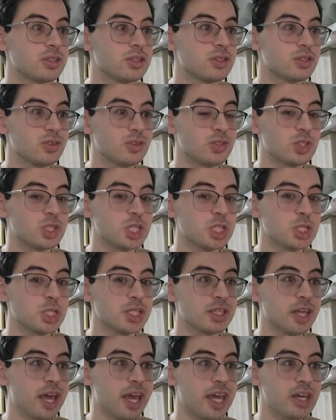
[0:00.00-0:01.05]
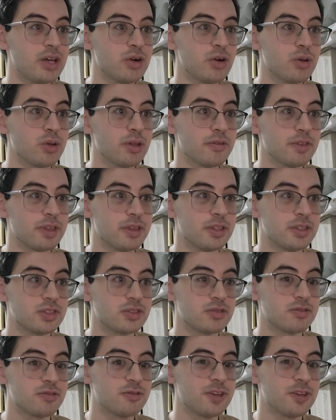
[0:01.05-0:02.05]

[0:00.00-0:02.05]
So he's changing the angle of this